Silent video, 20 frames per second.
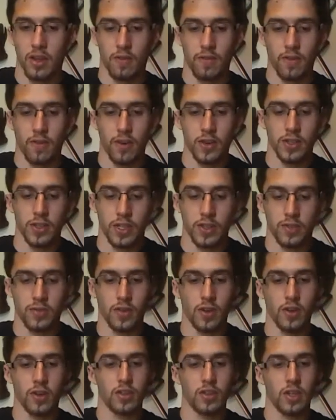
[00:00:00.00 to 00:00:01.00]
first things
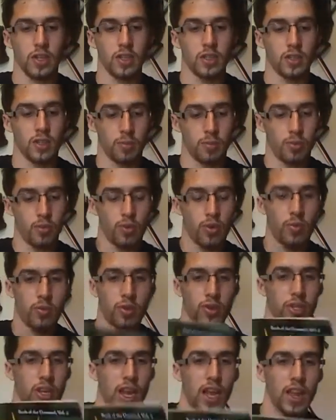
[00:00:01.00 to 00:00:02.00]
first is the
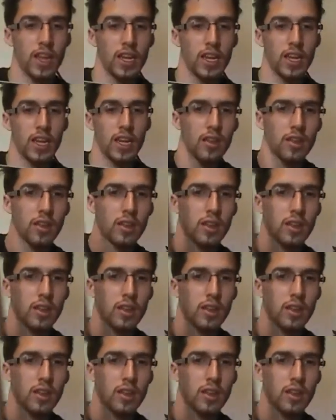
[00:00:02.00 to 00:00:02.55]
Pre-Mortality,